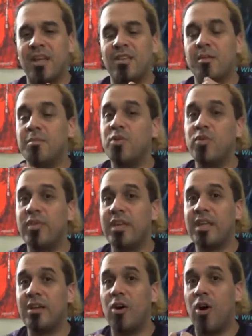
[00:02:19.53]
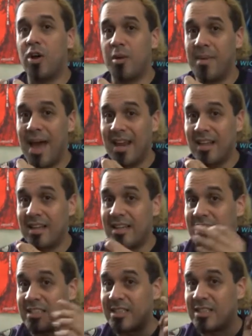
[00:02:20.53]
The movie
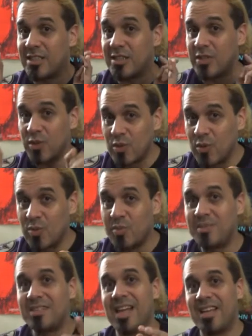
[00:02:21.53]
automatically assumes